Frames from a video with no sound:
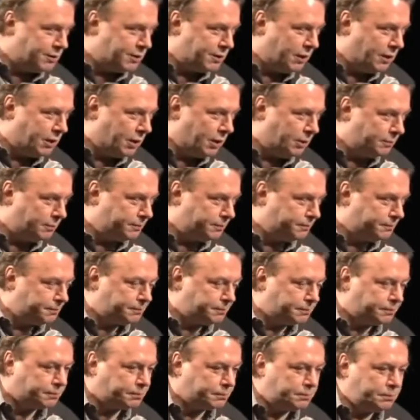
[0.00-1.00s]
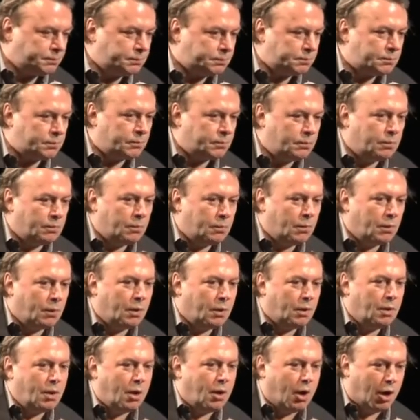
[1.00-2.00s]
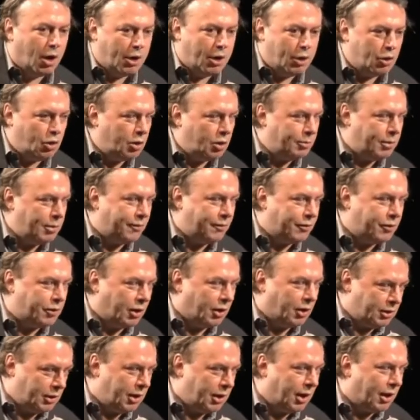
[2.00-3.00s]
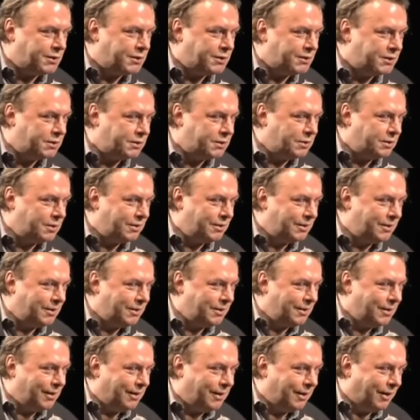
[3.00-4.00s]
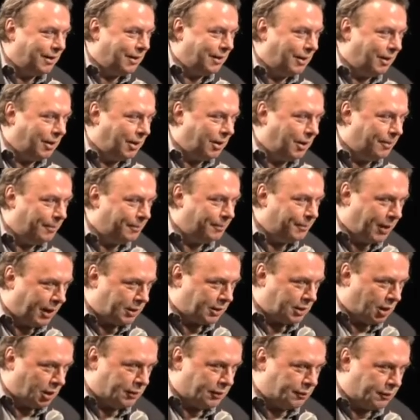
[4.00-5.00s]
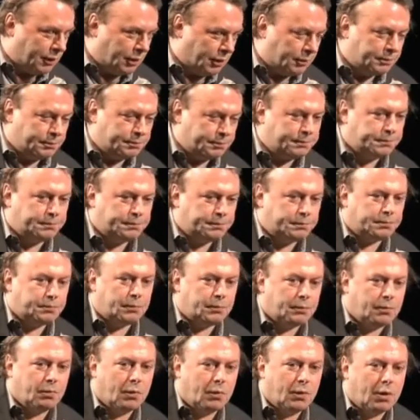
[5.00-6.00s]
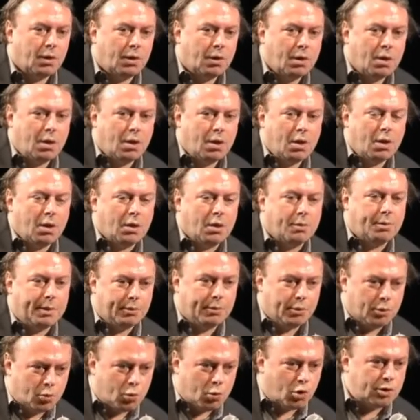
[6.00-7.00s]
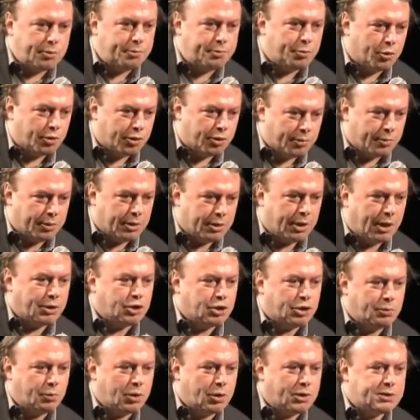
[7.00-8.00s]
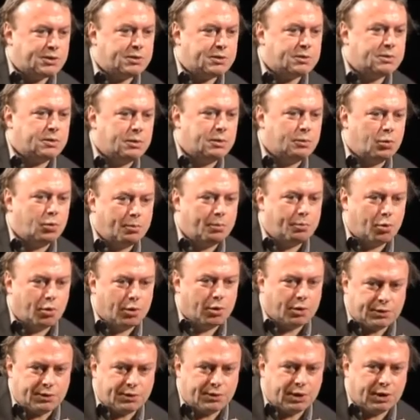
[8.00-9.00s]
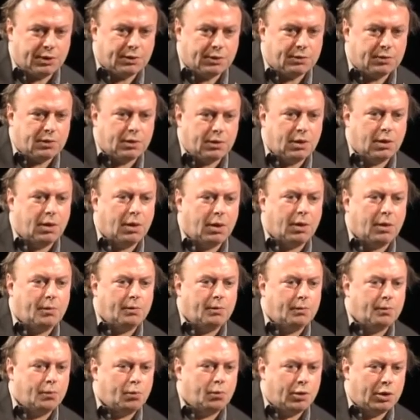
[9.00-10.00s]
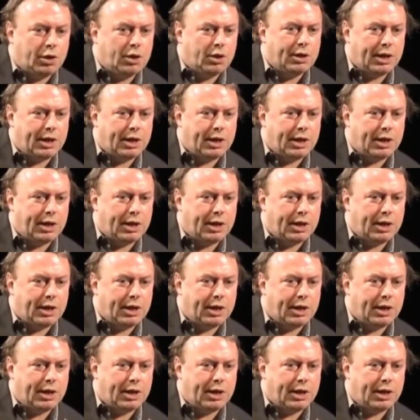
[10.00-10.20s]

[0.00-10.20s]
say that. Are you a hermaphrodite? Yes. That kind of thing. The people who waterboarded me actually at one point said, we can